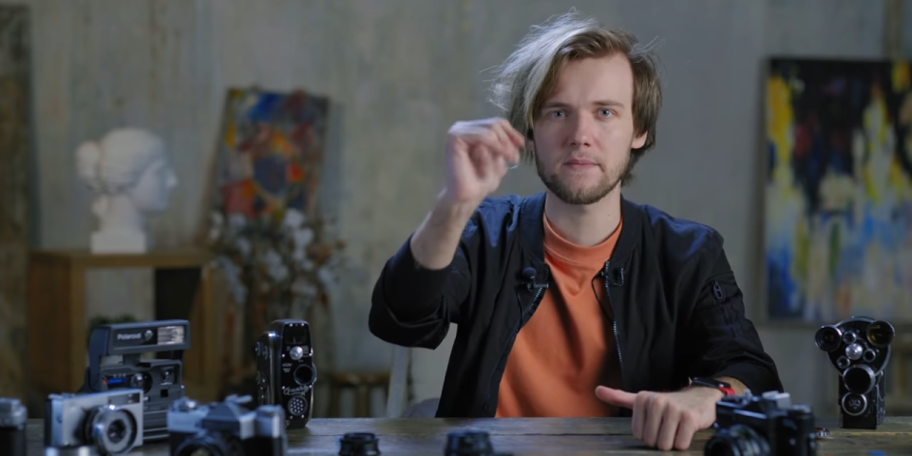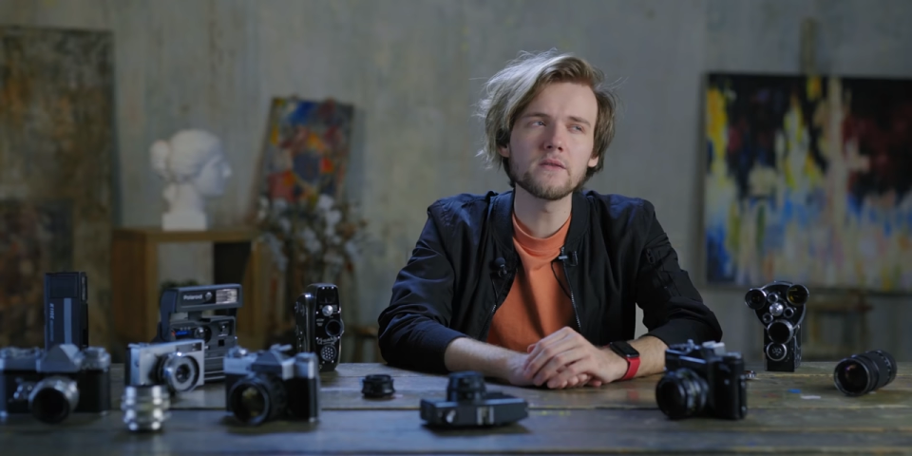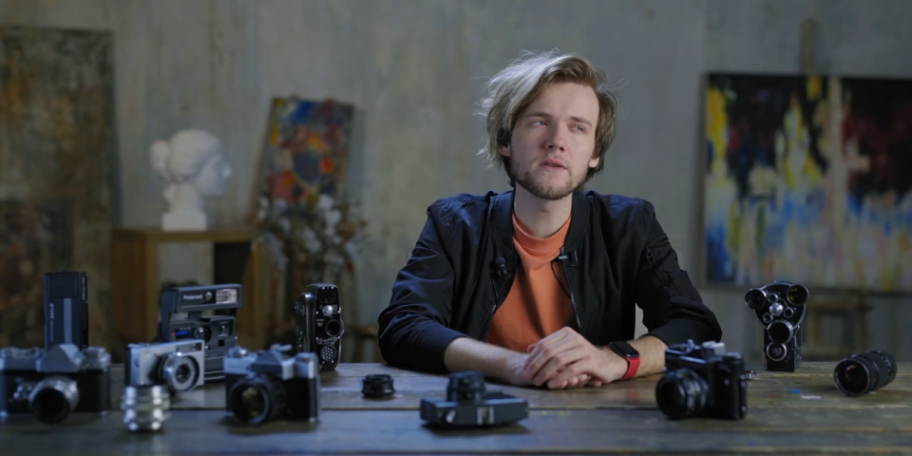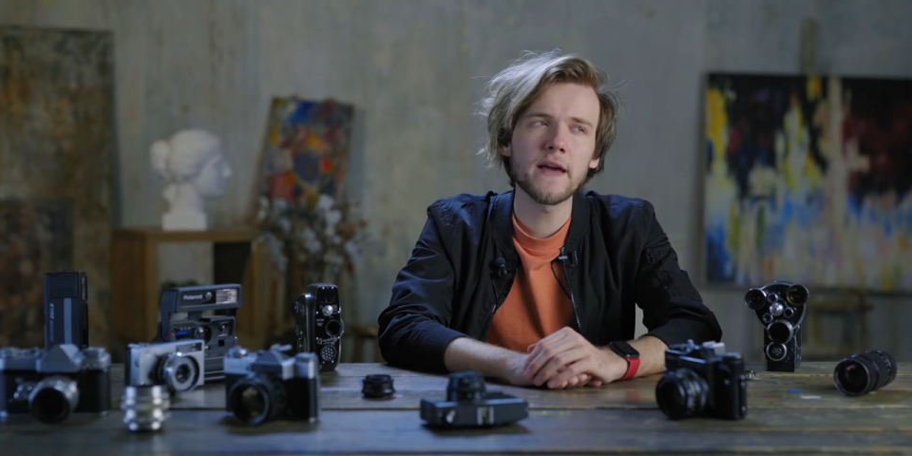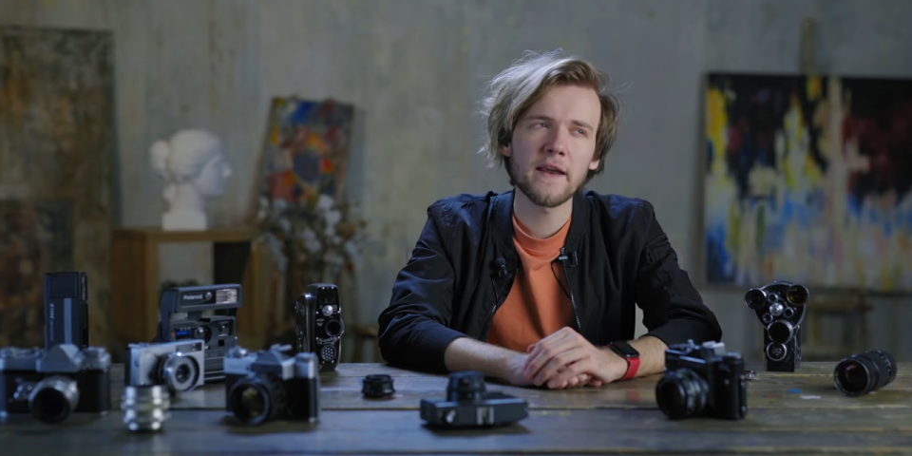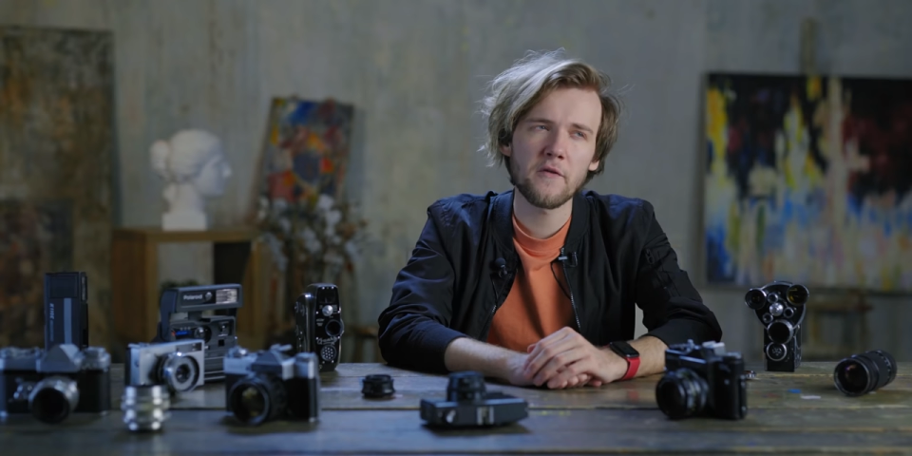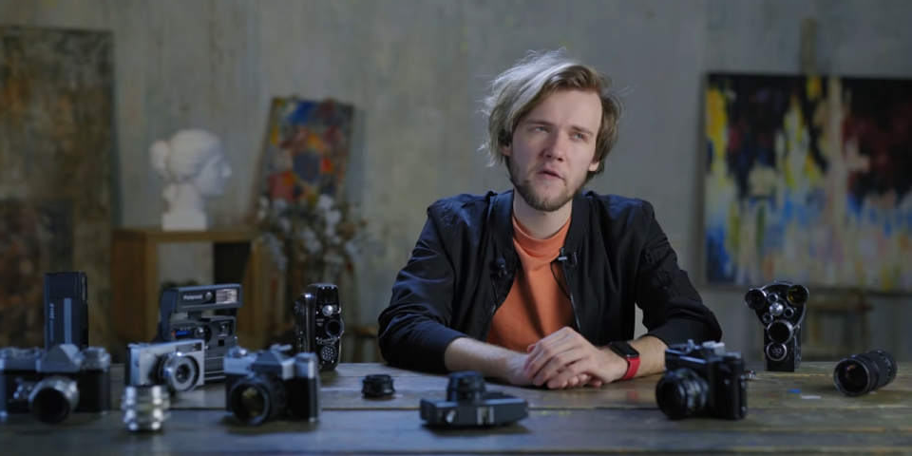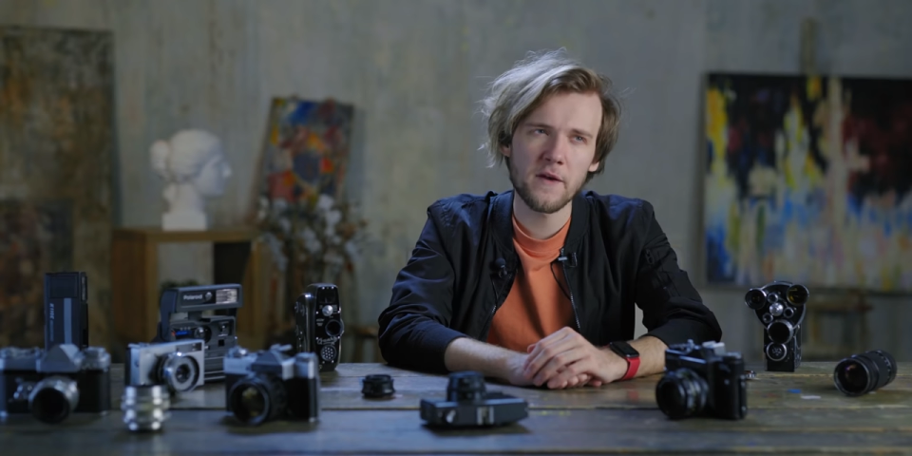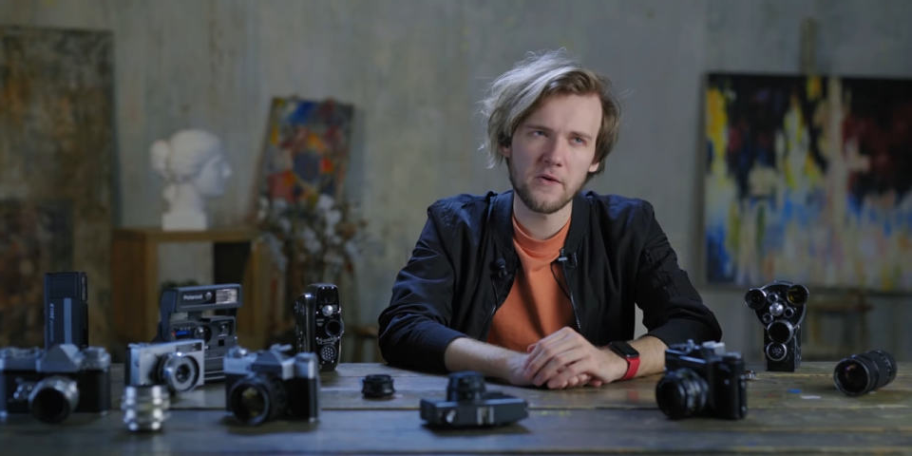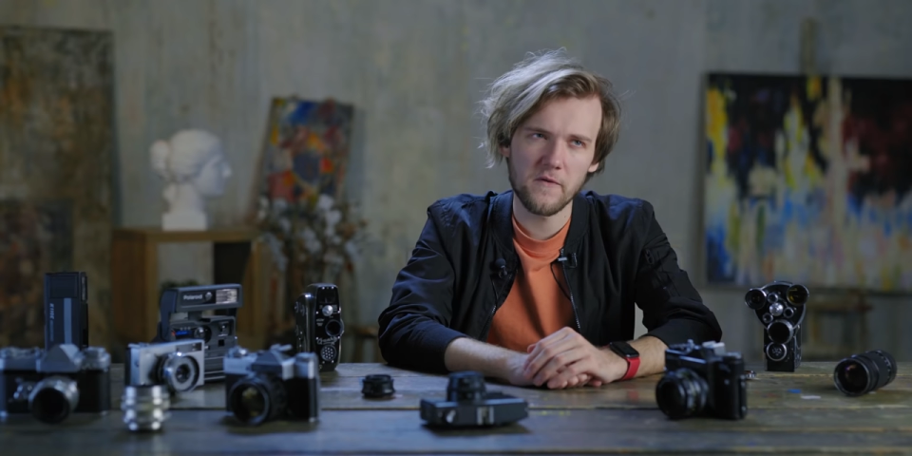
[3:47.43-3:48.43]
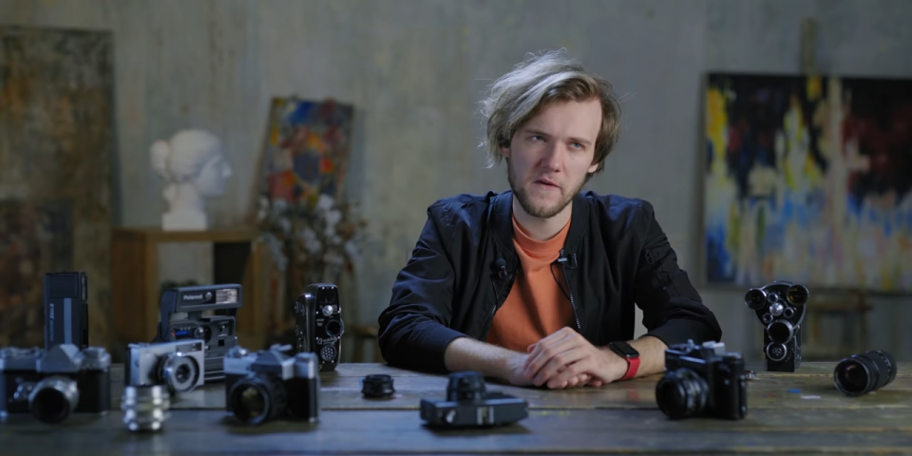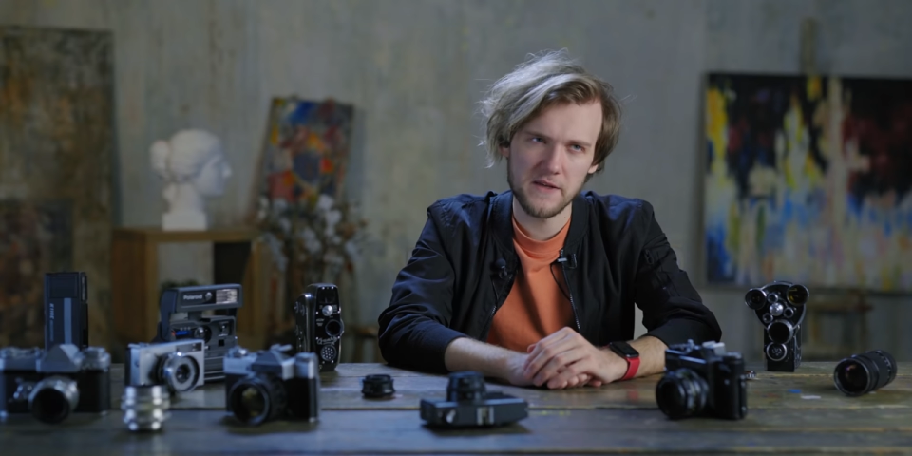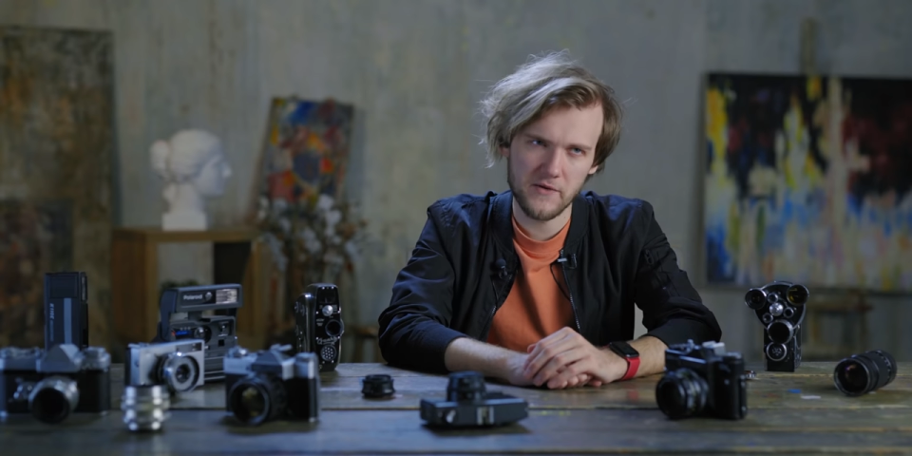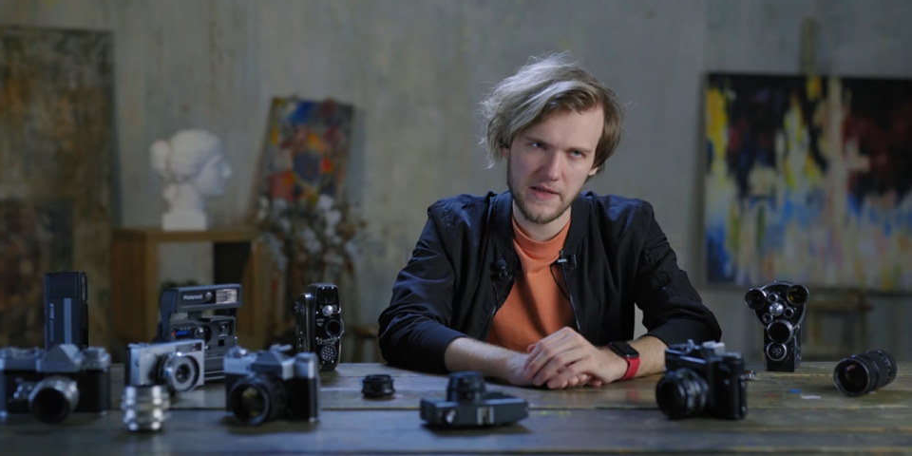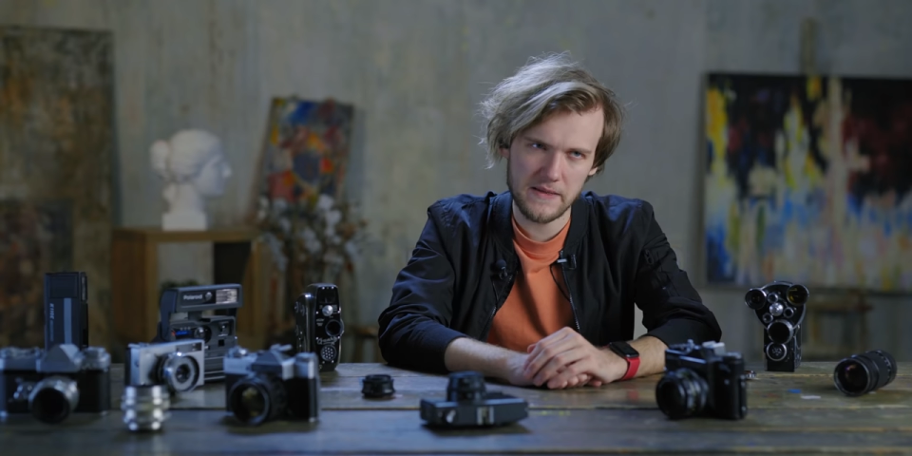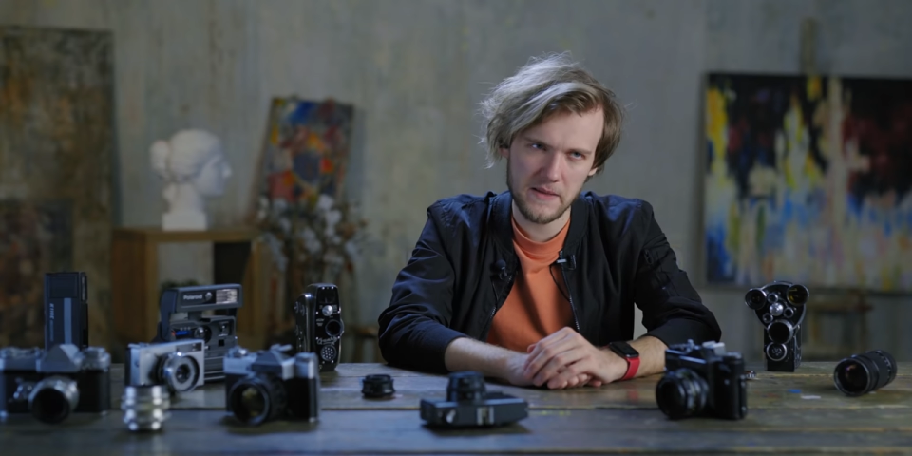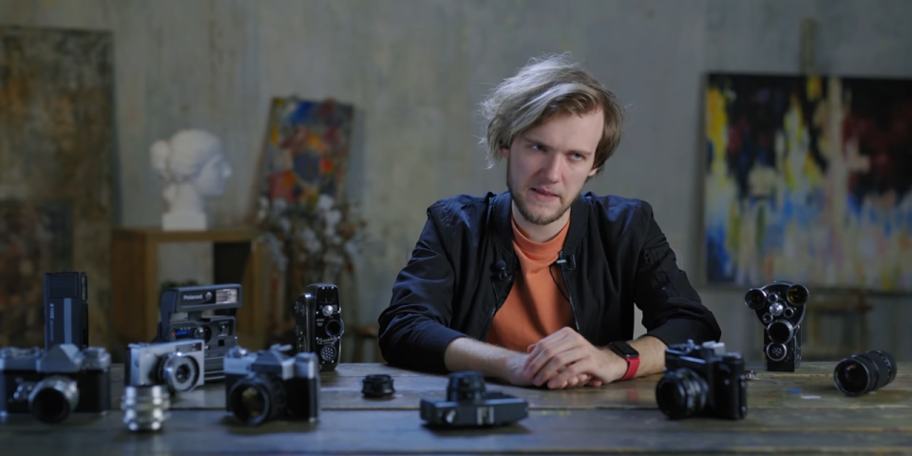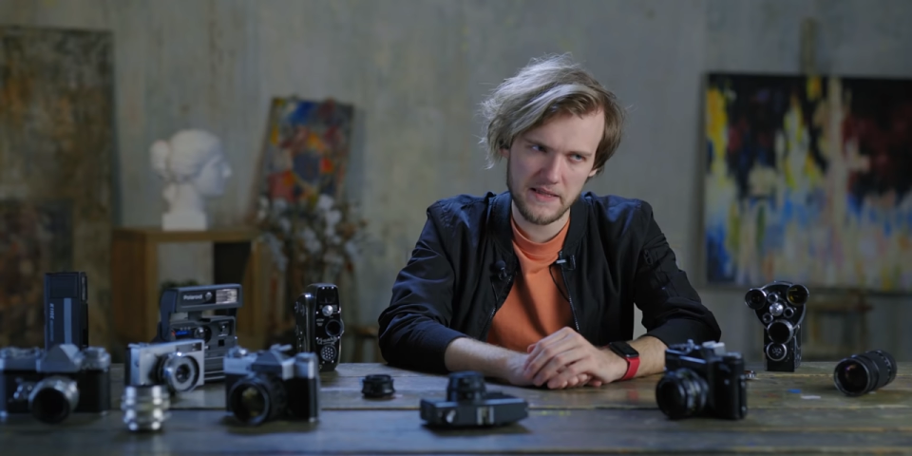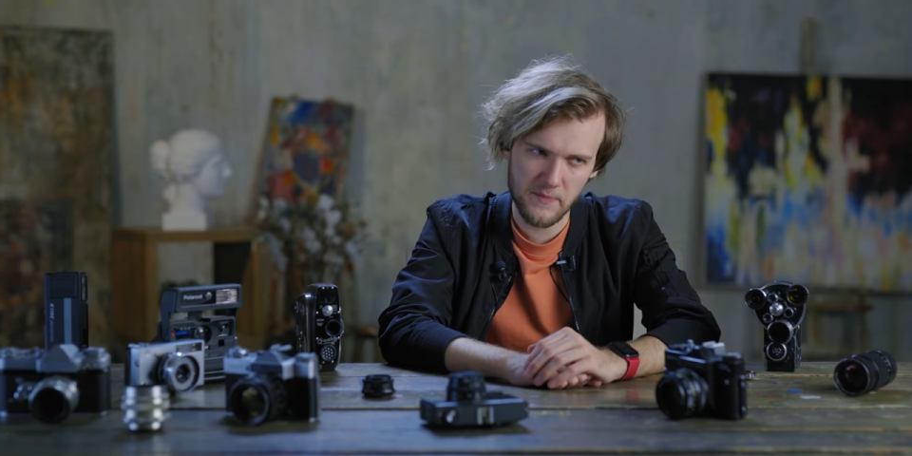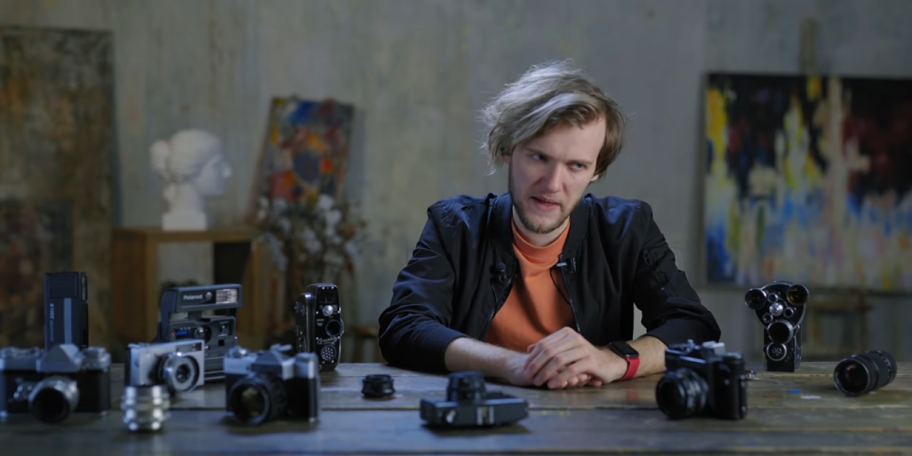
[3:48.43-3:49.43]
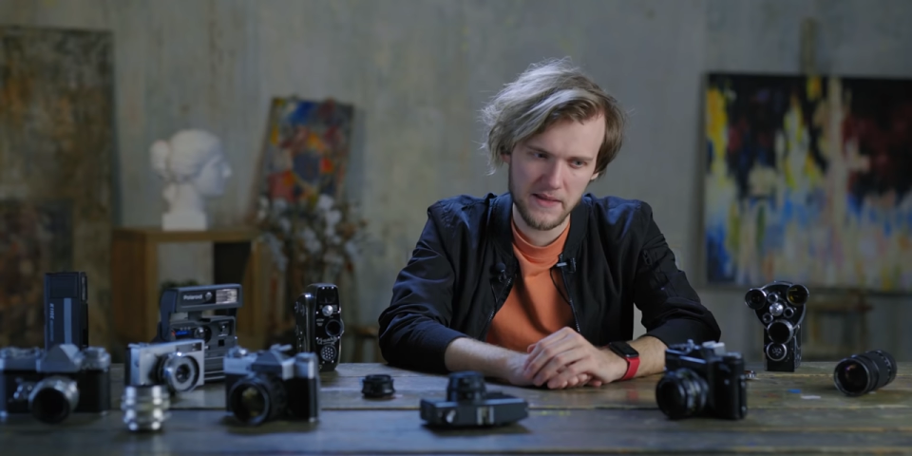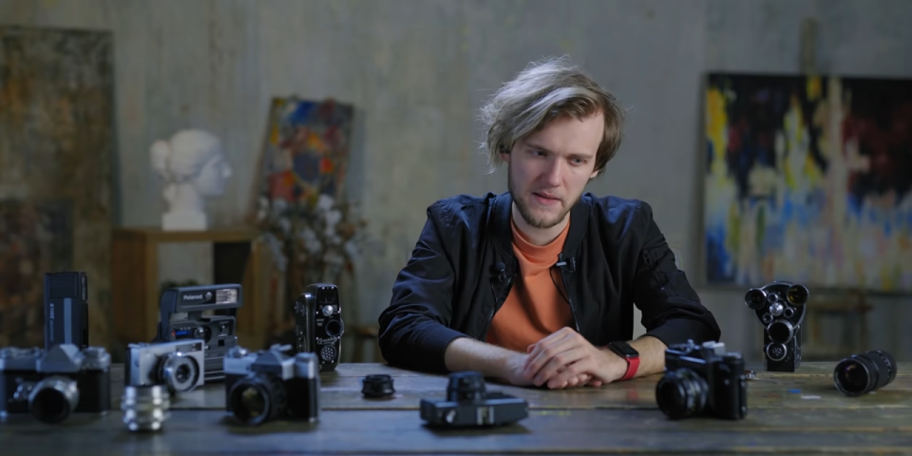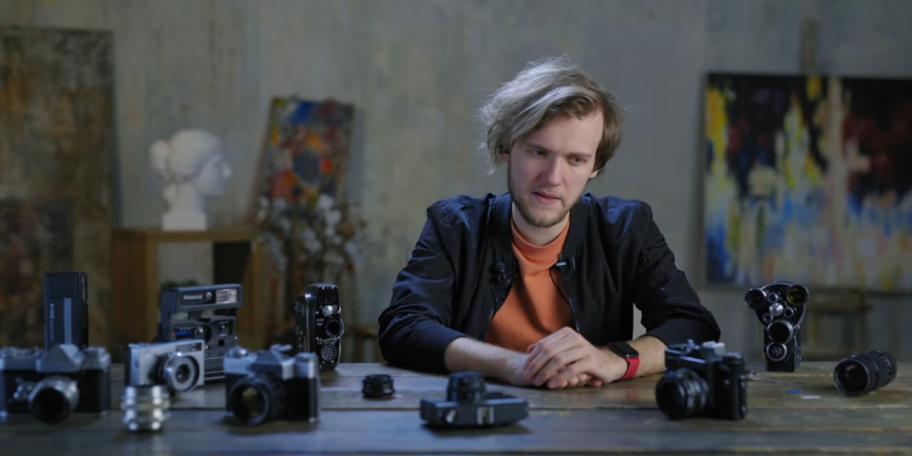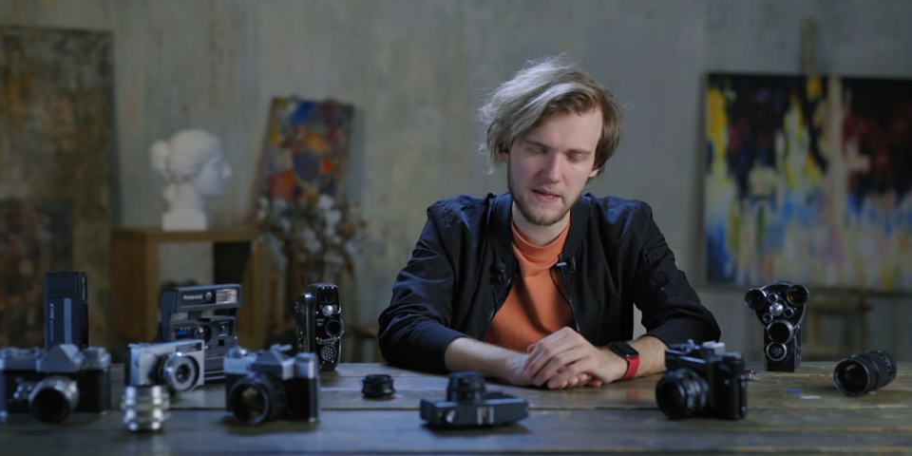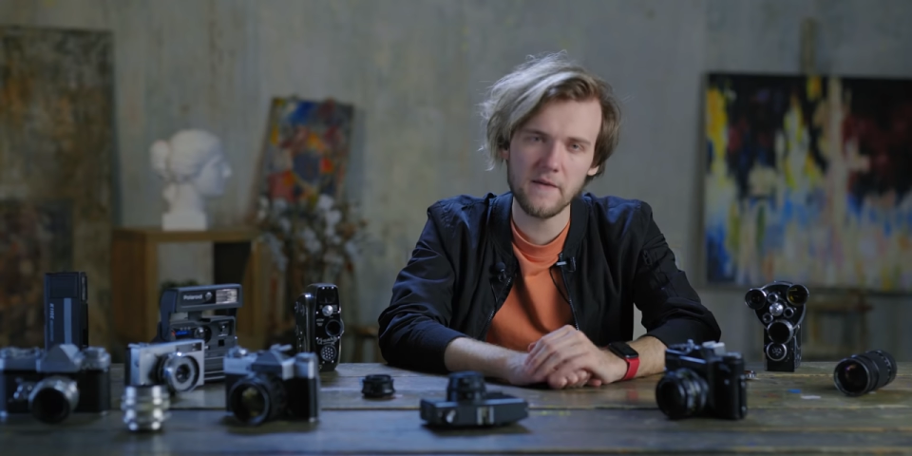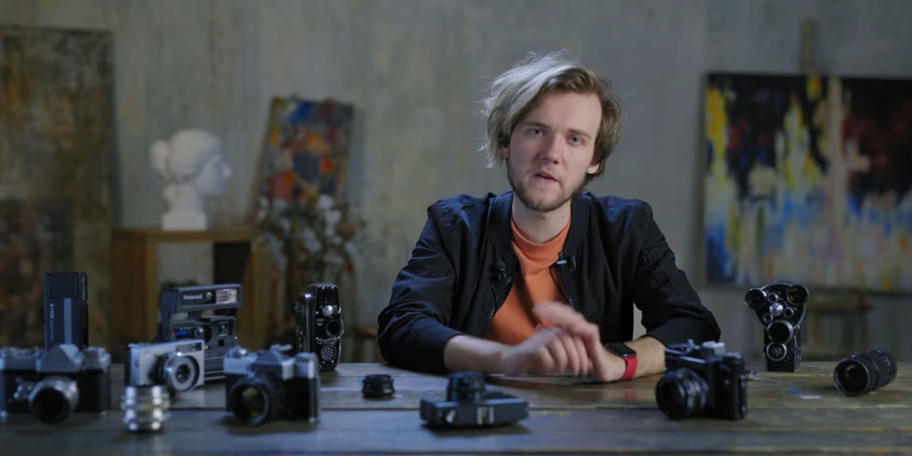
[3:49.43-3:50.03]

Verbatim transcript: You can think of these crystals as pixels,